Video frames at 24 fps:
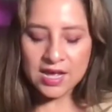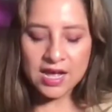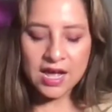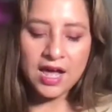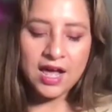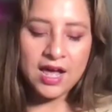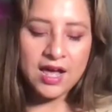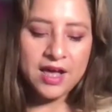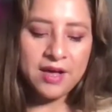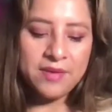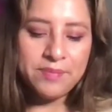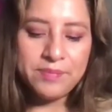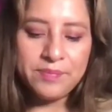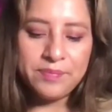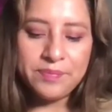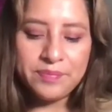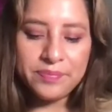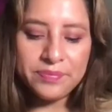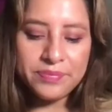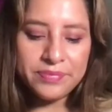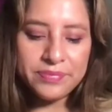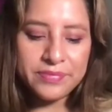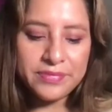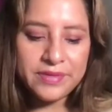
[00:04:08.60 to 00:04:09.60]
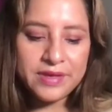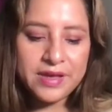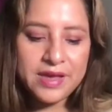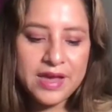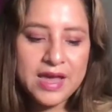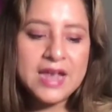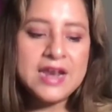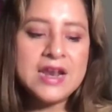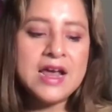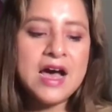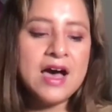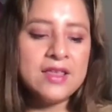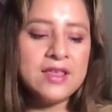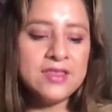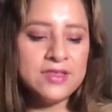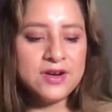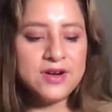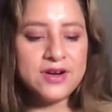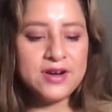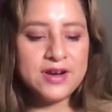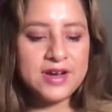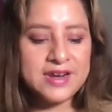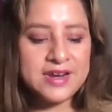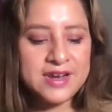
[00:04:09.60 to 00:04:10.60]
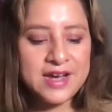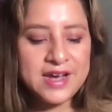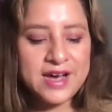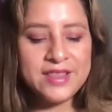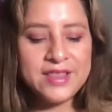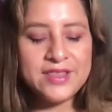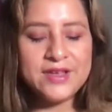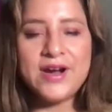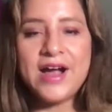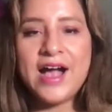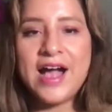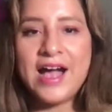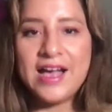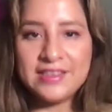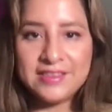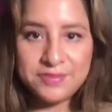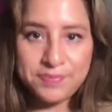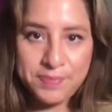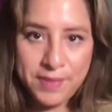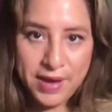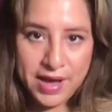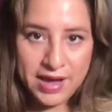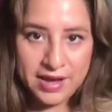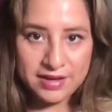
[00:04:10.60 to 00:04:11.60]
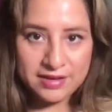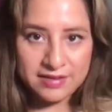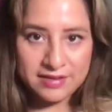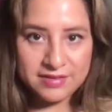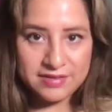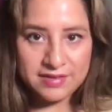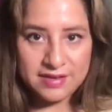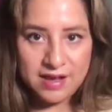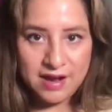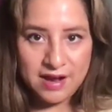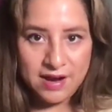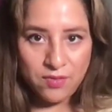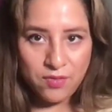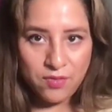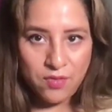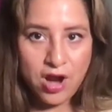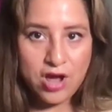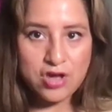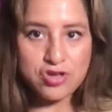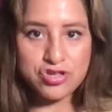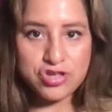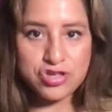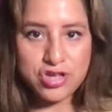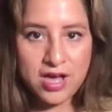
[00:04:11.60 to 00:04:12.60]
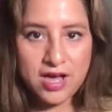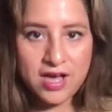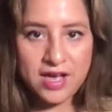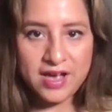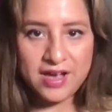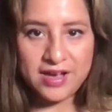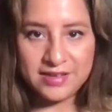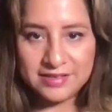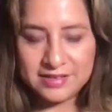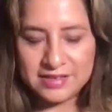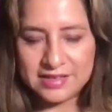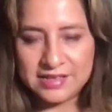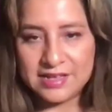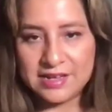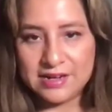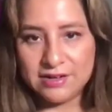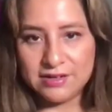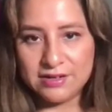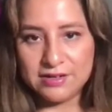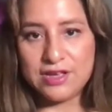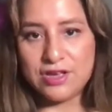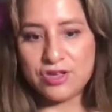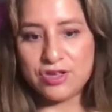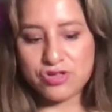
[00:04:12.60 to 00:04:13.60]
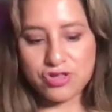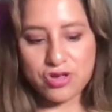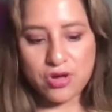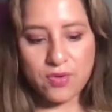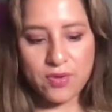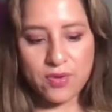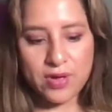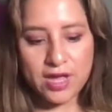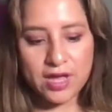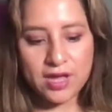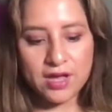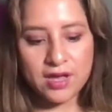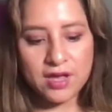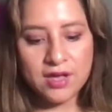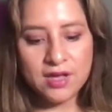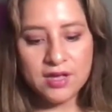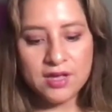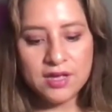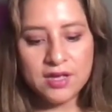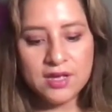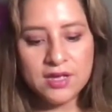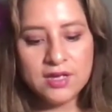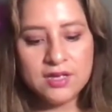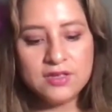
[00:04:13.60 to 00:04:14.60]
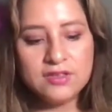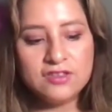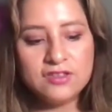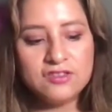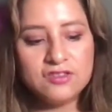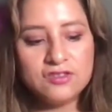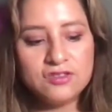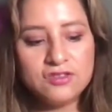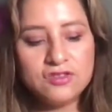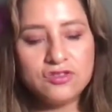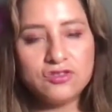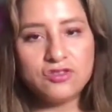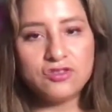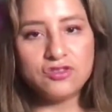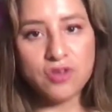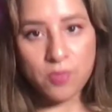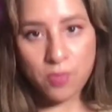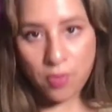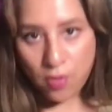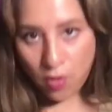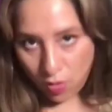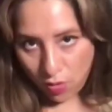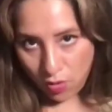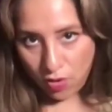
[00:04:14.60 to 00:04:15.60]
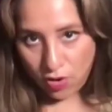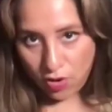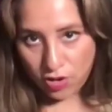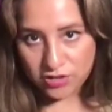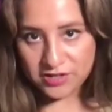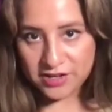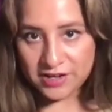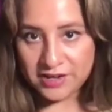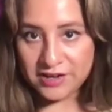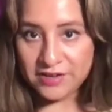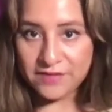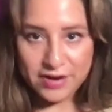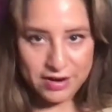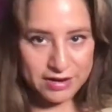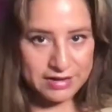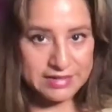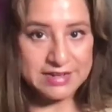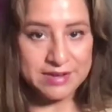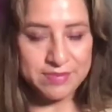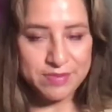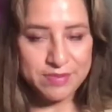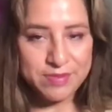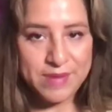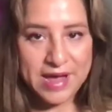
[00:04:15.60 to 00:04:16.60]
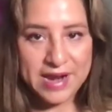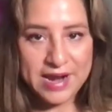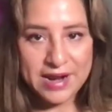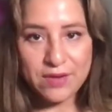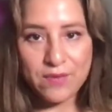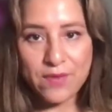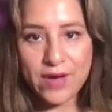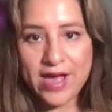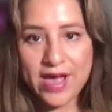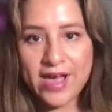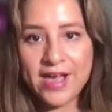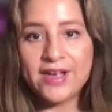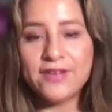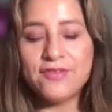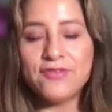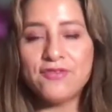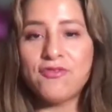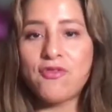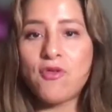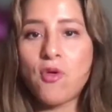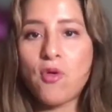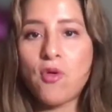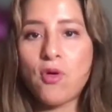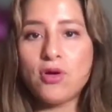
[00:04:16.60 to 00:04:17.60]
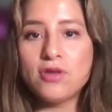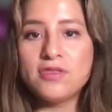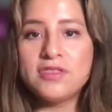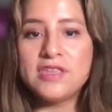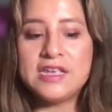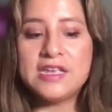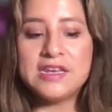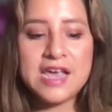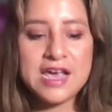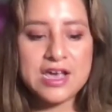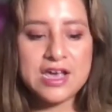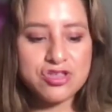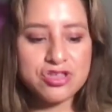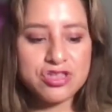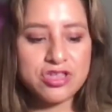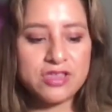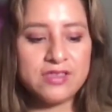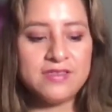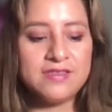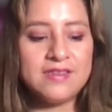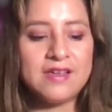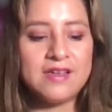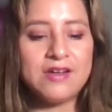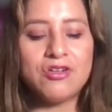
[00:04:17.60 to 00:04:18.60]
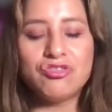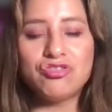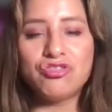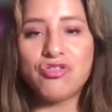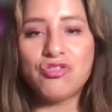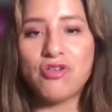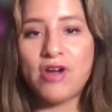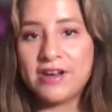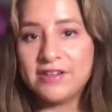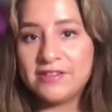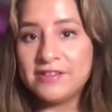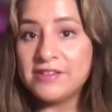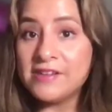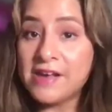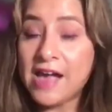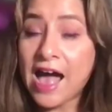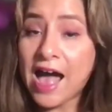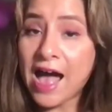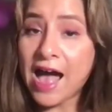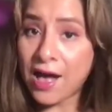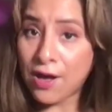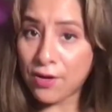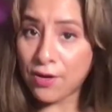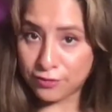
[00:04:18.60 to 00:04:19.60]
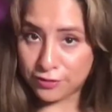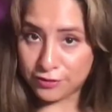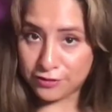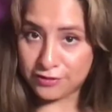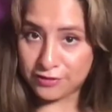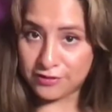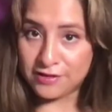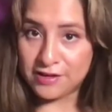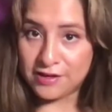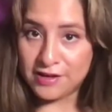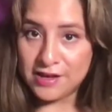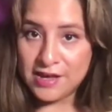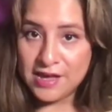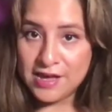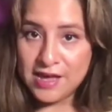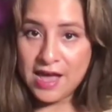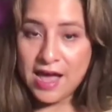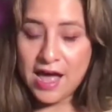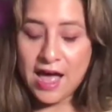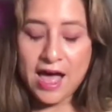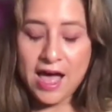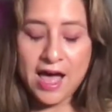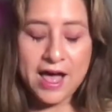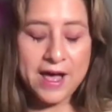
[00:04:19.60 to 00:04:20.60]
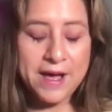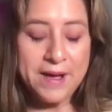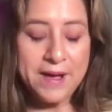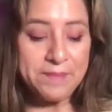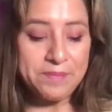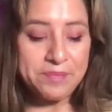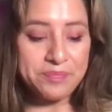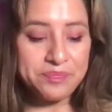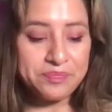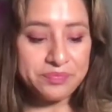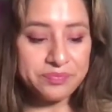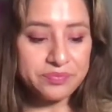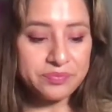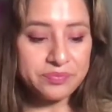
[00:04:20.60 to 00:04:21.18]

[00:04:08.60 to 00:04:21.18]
um, in other in other aspects, uh, Russia is clearly showing support in a very diplomatic way for the nations that are trying to oust um,